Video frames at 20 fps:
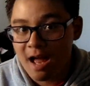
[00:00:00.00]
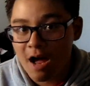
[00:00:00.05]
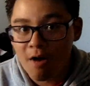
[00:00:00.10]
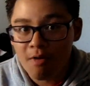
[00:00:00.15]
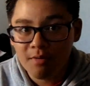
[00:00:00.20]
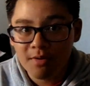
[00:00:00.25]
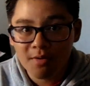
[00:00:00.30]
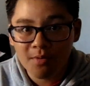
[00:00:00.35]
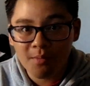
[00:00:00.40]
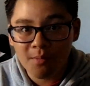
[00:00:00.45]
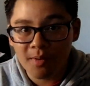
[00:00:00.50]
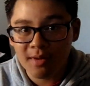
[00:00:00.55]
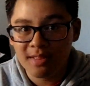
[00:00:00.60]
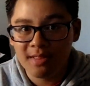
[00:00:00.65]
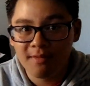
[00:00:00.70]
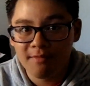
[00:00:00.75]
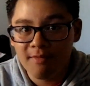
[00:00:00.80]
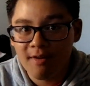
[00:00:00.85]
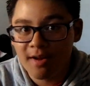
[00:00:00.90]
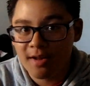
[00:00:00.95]
I don't know
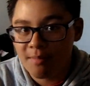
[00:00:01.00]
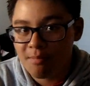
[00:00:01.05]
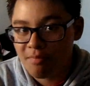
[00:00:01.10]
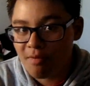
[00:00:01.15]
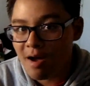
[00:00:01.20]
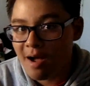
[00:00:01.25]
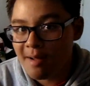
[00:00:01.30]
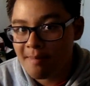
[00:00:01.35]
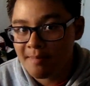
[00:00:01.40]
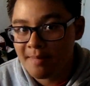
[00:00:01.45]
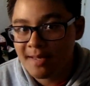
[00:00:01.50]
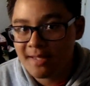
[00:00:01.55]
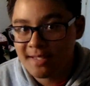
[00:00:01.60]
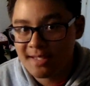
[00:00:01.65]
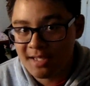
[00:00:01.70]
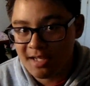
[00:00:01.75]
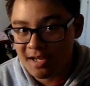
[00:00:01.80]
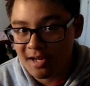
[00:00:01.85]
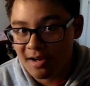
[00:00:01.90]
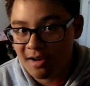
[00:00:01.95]
what the fucking problem
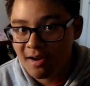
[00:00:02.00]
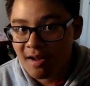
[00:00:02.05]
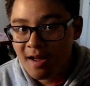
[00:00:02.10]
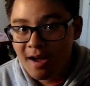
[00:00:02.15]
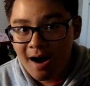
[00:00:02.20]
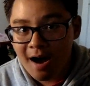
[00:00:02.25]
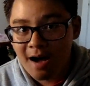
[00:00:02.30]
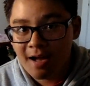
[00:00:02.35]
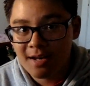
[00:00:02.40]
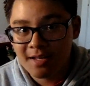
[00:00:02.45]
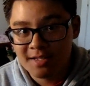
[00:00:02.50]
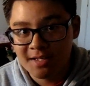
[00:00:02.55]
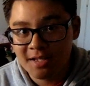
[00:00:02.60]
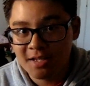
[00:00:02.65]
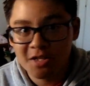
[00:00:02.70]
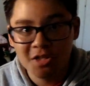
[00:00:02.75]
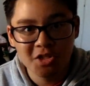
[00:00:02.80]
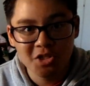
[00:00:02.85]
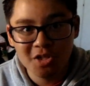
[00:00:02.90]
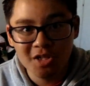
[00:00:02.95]
is here.
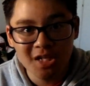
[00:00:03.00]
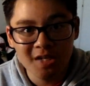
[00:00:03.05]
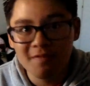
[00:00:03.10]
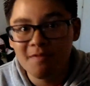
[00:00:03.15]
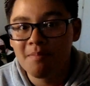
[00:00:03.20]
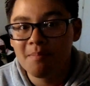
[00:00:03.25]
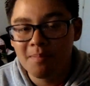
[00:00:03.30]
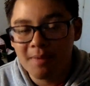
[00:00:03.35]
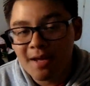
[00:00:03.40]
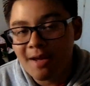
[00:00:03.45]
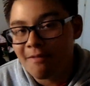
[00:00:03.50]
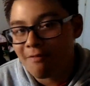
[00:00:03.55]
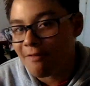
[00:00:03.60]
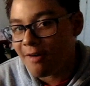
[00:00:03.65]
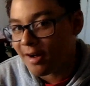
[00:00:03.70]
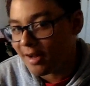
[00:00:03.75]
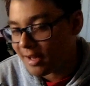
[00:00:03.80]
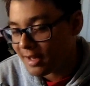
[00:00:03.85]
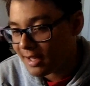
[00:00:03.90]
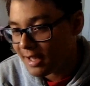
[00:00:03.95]
Honestly, there shouldn't even be a
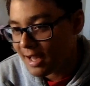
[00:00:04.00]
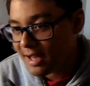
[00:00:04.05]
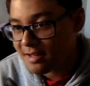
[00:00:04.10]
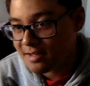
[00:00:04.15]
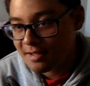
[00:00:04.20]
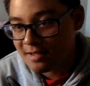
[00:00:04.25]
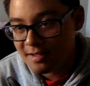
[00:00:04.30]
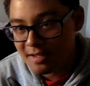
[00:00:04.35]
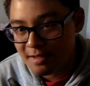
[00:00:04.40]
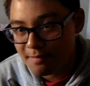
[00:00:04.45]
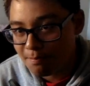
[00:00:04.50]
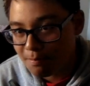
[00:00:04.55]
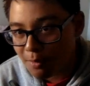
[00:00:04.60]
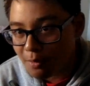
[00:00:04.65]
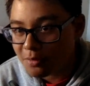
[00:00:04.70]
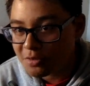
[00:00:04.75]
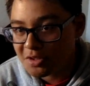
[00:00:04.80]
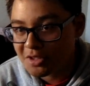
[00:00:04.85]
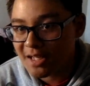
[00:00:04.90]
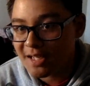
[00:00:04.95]
fucking case, because as
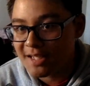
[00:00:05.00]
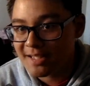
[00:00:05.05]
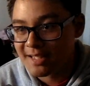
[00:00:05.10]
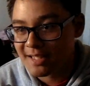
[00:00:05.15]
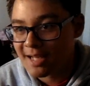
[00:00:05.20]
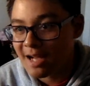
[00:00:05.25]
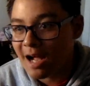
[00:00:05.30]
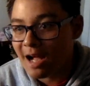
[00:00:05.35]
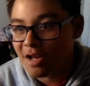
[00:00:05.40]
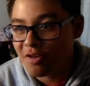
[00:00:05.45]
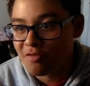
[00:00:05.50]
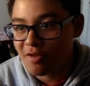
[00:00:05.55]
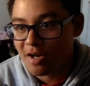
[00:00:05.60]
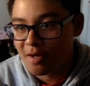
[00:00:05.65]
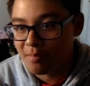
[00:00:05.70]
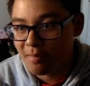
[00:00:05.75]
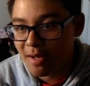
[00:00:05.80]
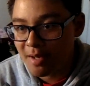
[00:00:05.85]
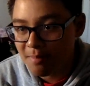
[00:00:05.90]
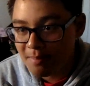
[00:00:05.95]
bullshit as a
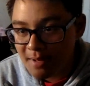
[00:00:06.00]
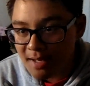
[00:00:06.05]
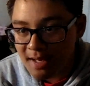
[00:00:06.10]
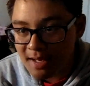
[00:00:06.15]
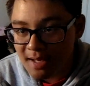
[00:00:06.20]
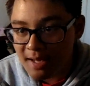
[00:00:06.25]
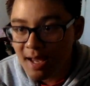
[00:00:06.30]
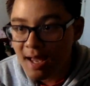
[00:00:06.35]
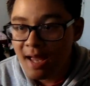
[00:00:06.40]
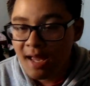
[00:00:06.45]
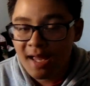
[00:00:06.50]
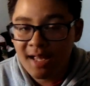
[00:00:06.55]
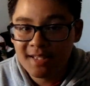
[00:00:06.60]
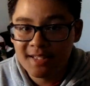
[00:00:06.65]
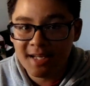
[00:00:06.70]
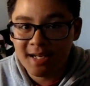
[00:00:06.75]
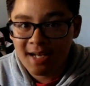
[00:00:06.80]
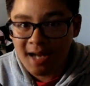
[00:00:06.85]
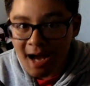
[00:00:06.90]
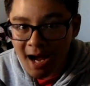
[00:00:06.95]
contract may be,
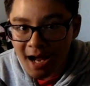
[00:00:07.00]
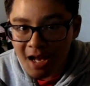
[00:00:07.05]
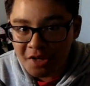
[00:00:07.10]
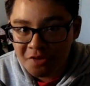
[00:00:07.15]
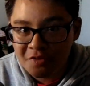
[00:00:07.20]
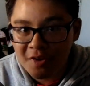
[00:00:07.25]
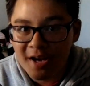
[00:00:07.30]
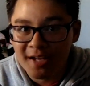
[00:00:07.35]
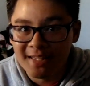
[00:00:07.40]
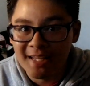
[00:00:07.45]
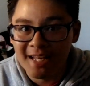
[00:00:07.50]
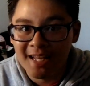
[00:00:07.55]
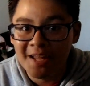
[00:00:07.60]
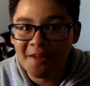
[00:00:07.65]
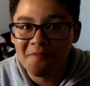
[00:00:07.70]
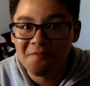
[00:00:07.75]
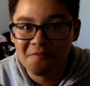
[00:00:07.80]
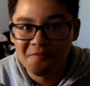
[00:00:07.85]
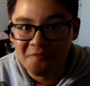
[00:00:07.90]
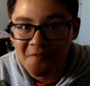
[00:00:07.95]
it's a contract that
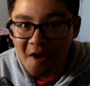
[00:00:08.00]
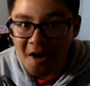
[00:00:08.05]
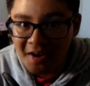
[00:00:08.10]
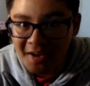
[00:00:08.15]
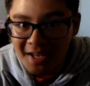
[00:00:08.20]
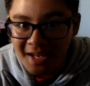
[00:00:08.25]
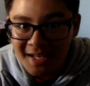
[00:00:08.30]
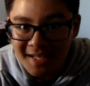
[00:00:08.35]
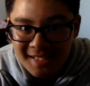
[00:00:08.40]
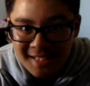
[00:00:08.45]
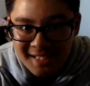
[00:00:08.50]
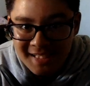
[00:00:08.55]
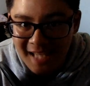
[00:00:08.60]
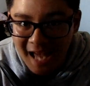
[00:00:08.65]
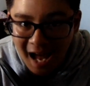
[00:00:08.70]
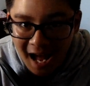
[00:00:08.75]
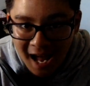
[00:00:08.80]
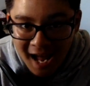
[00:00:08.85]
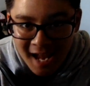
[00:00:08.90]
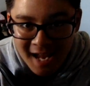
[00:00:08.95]
he fucking
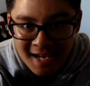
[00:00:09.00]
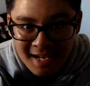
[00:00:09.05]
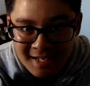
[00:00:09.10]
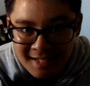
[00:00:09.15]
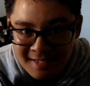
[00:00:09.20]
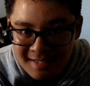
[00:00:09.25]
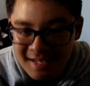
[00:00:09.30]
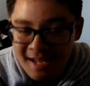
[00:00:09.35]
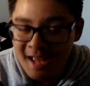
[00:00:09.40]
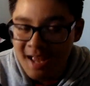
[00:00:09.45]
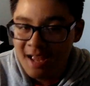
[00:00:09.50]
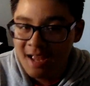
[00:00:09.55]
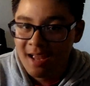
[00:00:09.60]
signed.